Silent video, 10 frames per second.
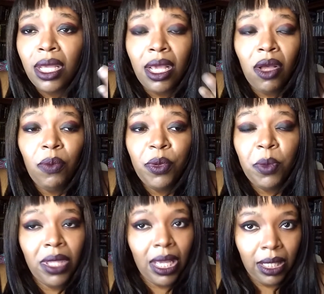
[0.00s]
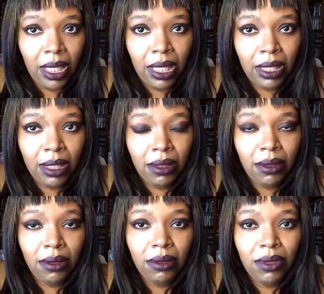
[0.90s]
That'll help you with that length
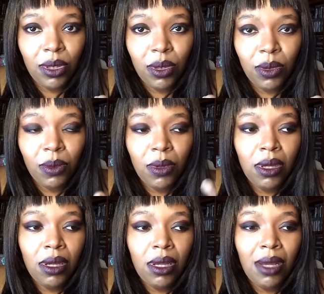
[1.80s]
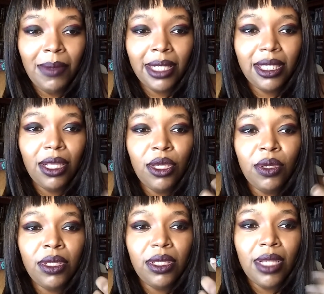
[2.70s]
too. I'm not telling
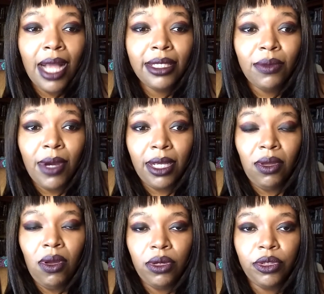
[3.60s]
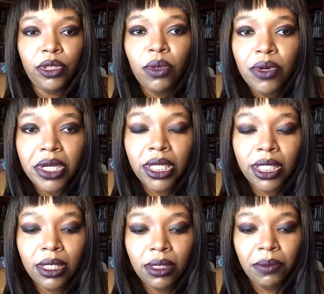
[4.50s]
you not to write longer
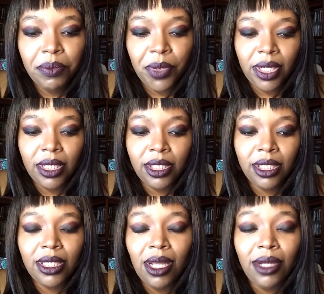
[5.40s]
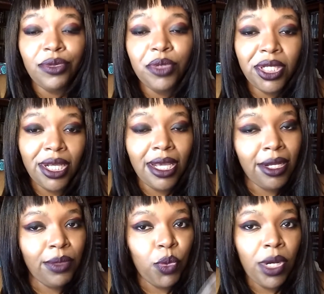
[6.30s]
stories, but just
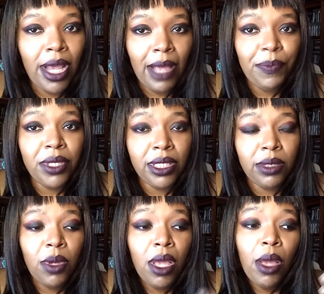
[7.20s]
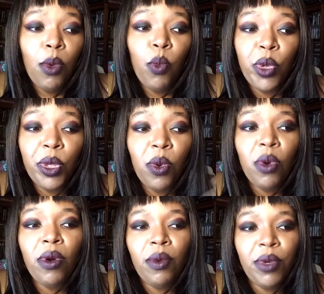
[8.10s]
understand what happens with
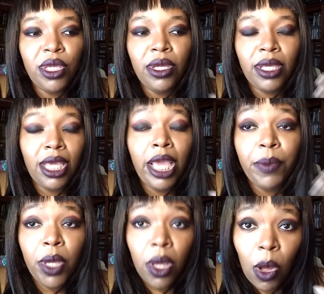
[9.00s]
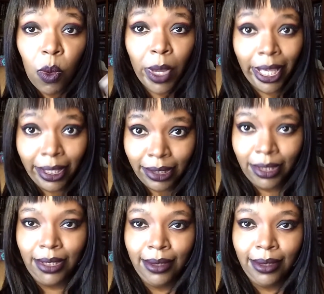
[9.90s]
horror when you keep going.